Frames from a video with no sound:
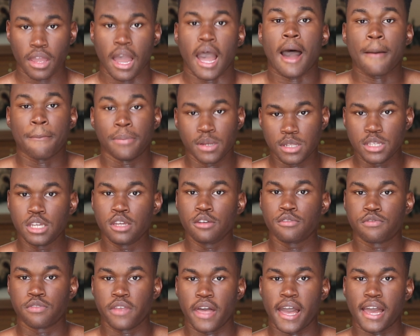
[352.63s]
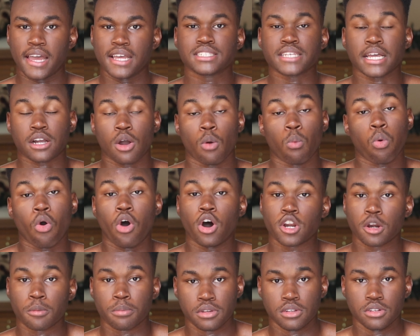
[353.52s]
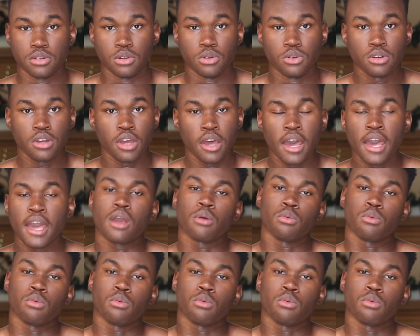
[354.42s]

I believe that it's like a water balloon,